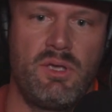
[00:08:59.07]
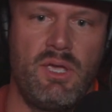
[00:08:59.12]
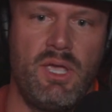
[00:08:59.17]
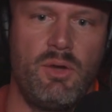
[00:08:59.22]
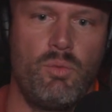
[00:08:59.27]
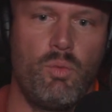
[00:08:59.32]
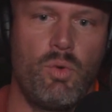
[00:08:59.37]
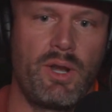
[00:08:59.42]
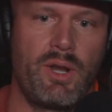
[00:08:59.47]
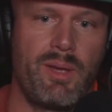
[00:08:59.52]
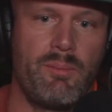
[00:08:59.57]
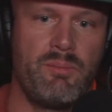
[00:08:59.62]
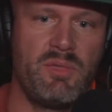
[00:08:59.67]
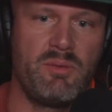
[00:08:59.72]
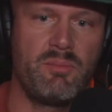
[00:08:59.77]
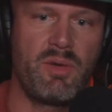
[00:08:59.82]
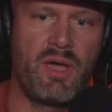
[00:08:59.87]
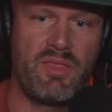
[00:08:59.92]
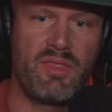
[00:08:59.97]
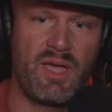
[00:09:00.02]
And what I
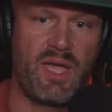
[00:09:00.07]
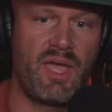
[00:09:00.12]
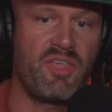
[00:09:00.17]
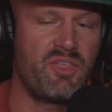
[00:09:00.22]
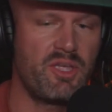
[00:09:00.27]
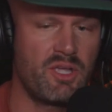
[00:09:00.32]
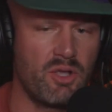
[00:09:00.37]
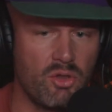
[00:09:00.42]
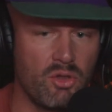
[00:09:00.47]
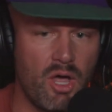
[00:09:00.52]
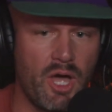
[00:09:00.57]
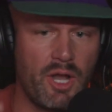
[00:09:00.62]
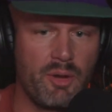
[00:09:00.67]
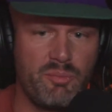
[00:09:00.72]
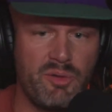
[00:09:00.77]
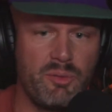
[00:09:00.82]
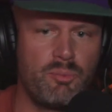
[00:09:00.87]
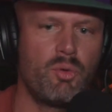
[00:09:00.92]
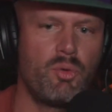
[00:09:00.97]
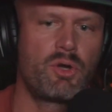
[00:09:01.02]
mean by that, I think a lot
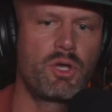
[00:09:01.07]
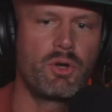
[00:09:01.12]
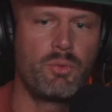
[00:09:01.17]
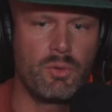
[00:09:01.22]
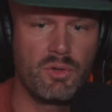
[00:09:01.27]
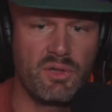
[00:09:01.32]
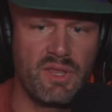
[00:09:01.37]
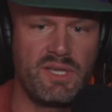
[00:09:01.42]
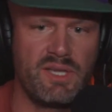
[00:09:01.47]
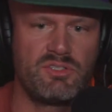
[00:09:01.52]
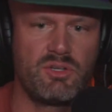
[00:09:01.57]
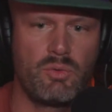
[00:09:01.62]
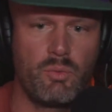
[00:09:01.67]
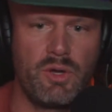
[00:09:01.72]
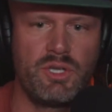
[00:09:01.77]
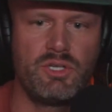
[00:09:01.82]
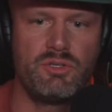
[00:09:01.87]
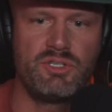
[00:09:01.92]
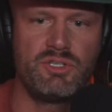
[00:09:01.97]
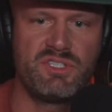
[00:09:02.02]
of people can relate to what you